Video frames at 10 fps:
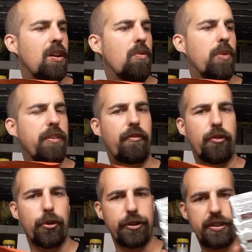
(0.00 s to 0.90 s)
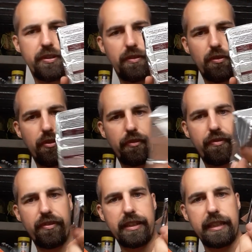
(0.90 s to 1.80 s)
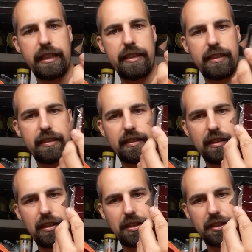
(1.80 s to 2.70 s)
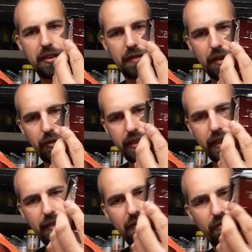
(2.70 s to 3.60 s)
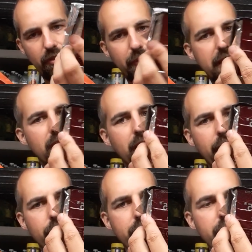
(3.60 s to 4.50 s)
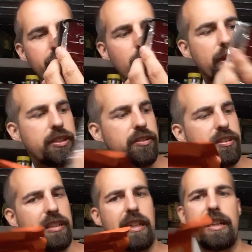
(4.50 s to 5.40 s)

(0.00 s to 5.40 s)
1/4 of these. How do you say this? From these energy rations.